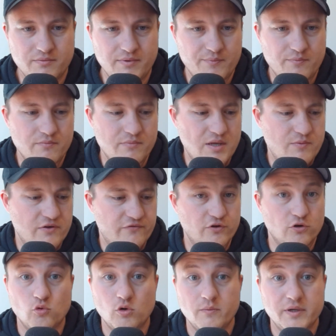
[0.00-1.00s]
like maybe if
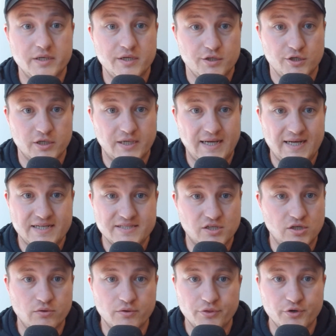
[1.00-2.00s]
you're a woman and your guy's
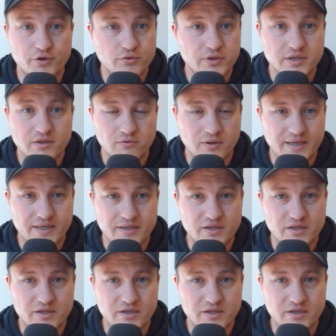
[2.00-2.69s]
going through it, right?